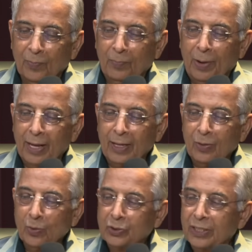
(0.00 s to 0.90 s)
by
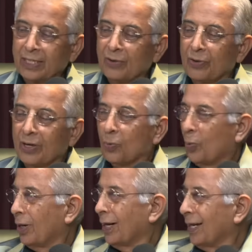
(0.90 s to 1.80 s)
using a different
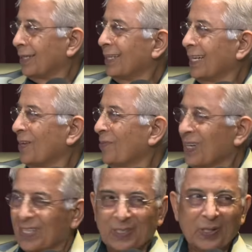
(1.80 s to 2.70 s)
word, a
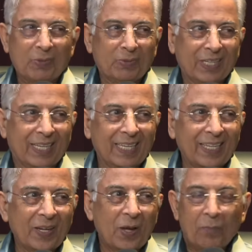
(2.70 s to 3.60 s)
different description,
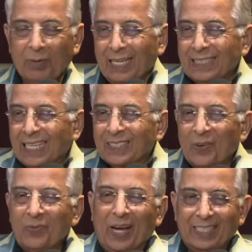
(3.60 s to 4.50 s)
but the essential
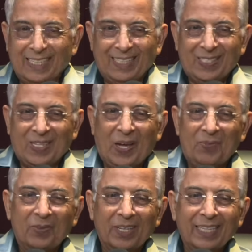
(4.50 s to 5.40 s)
facts are the
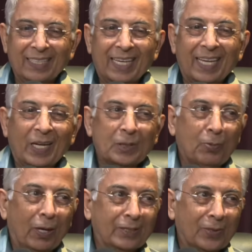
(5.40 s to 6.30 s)
same. Then he gets
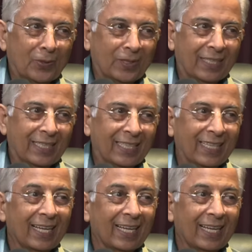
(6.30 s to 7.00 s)
prosecuted in the.